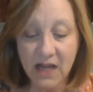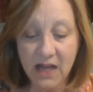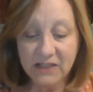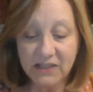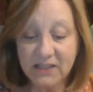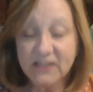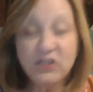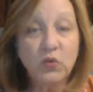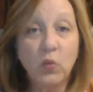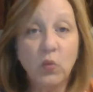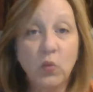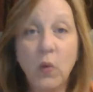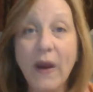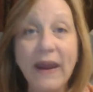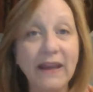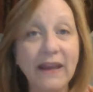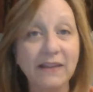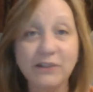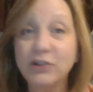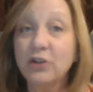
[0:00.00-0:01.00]
Just
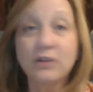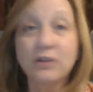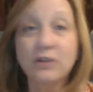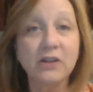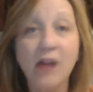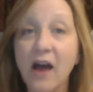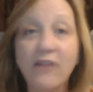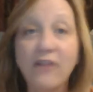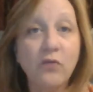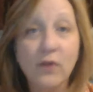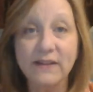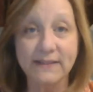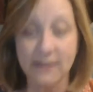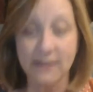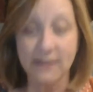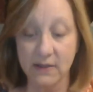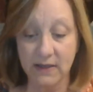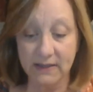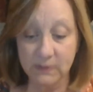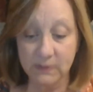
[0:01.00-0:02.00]
wait. You'll love what's
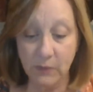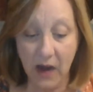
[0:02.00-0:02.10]
in these